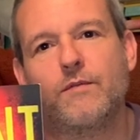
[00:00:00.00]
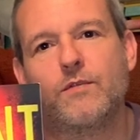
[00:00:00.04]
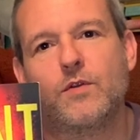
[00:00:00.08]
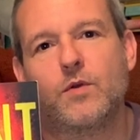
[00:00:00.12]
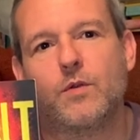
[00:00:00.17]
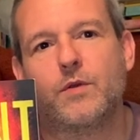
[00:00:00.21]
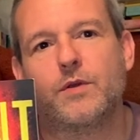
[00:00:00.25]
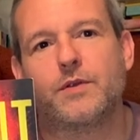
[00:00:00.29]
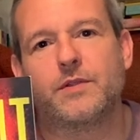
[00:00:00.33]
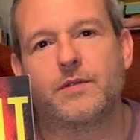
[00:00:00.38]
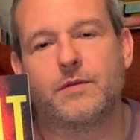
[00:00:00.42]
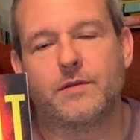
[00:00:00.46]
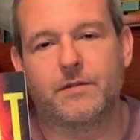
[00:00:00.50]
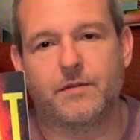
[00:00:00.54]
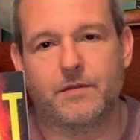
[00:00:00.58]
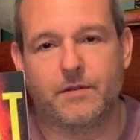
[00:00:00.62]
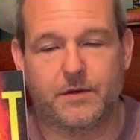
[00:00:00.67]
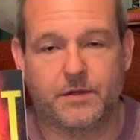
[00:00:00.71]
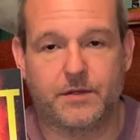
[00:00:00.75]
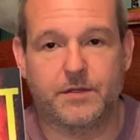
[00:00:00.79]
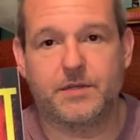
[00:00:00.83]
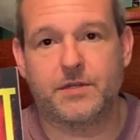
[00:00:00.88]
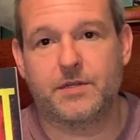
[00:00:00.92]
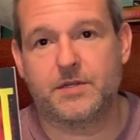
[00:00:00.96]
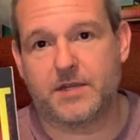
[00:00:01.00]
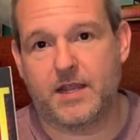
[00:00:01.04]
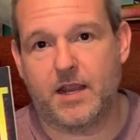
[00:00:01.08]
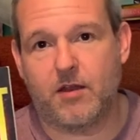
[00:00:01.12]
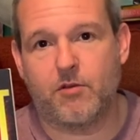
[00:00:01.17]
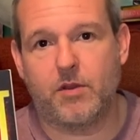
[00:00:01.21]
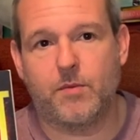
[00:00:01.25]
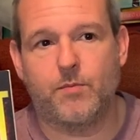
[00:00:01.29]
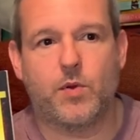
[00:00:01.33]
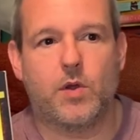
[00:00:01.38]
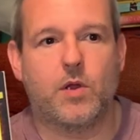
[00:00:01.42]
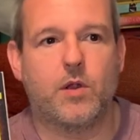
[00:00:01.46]
of course, there's the
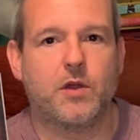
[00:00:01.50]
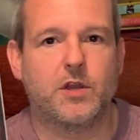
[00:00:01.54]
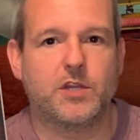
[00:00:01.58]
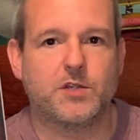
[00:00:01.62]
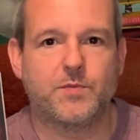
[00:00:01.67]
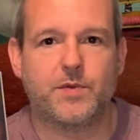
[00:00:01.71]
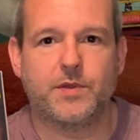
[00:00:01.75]
scary parts,